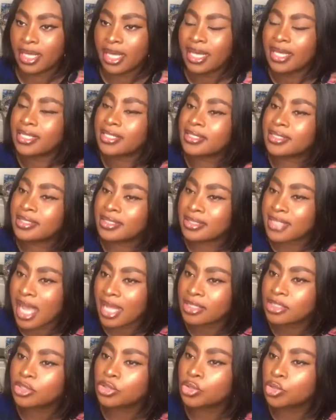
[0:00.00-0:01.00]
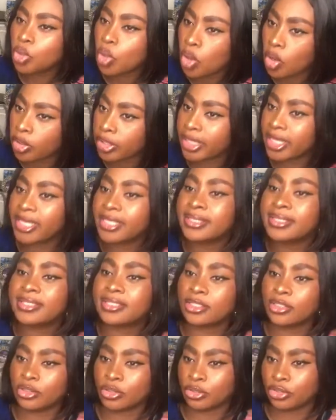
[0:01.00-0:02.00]
Start talking to
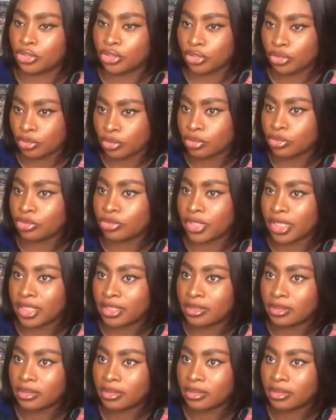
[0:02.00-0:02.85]
your children.